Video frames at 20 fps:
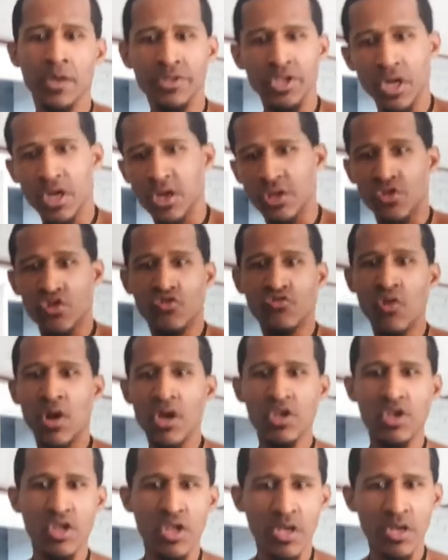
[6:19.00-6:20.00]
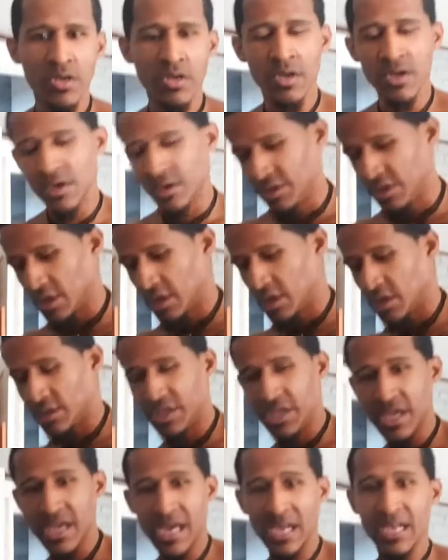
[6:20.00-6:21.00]
The construction,
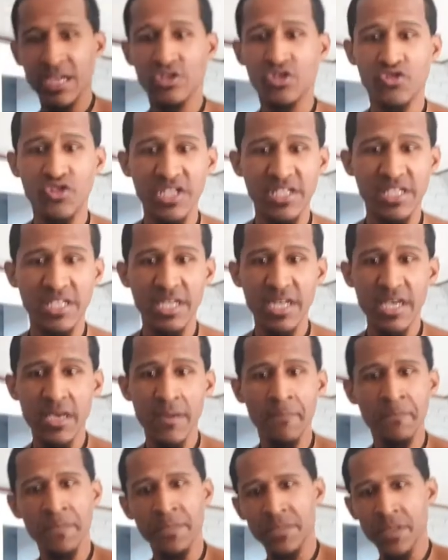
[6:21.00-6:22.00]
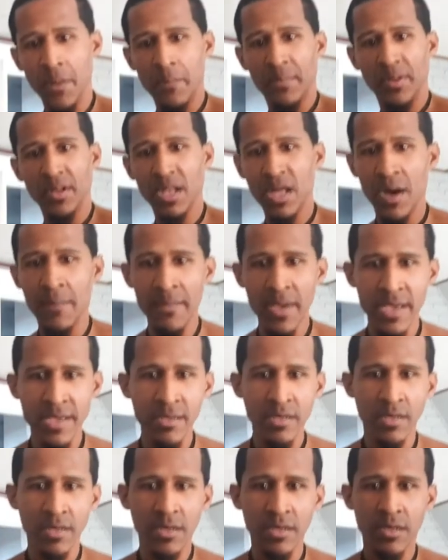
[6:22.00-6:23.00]
the electricity, the
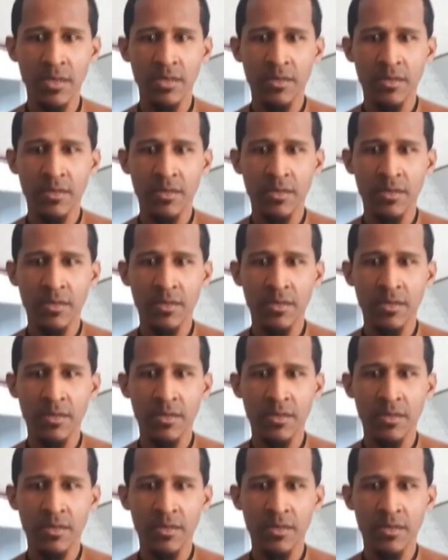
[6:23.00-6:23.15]
plumbing.